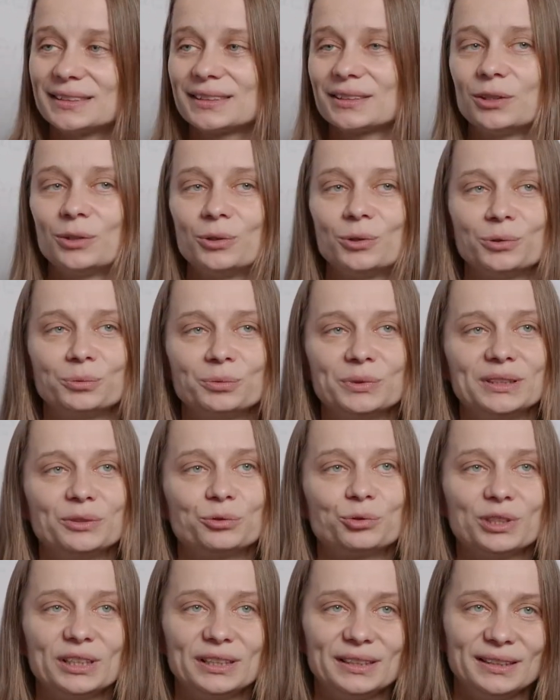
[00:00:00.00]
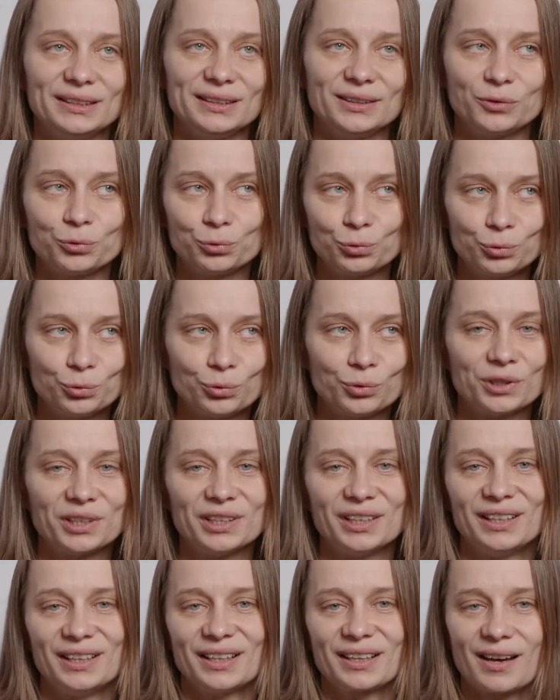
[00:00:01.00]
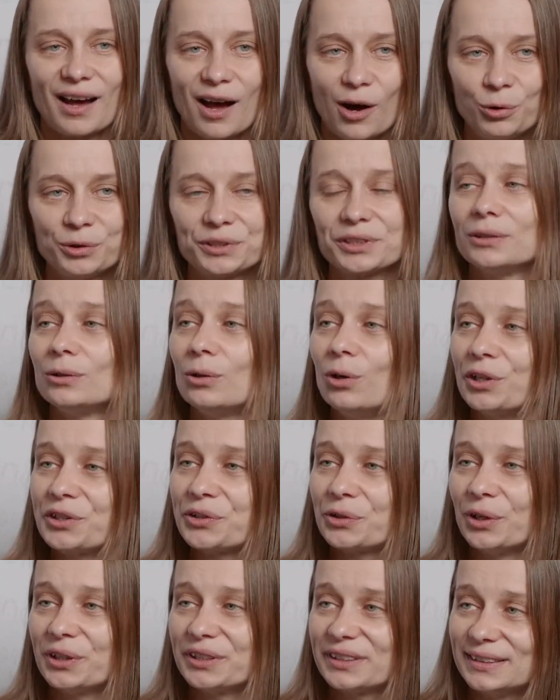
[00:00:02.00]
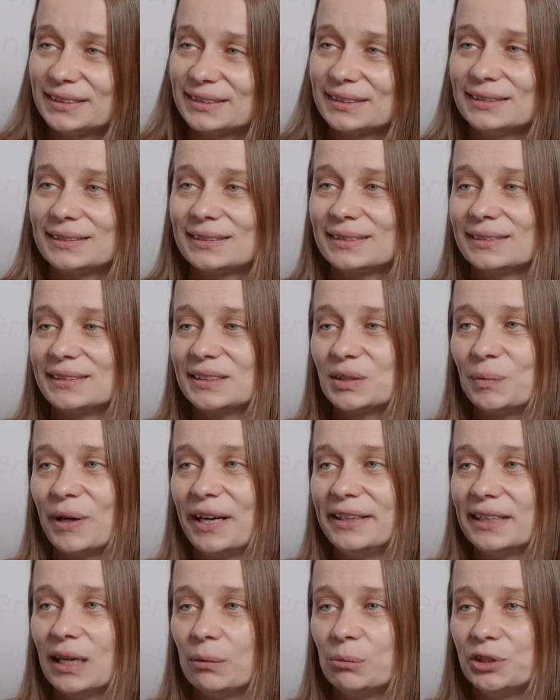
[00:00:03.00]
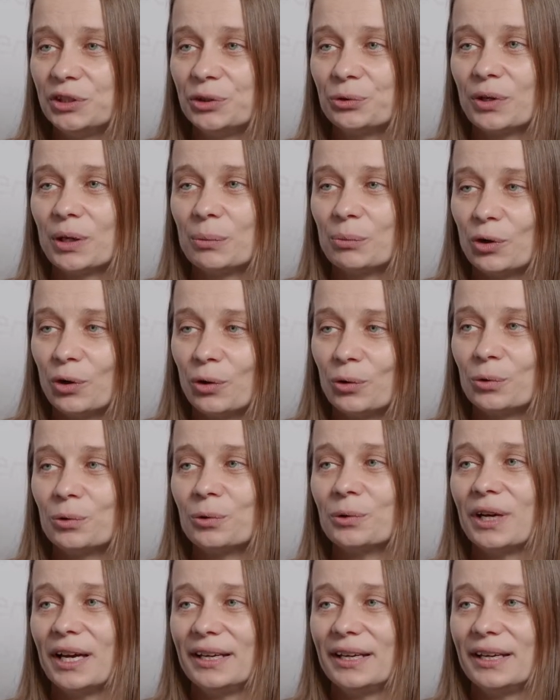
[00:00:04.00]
So we really do count a lot on the assistance by WMO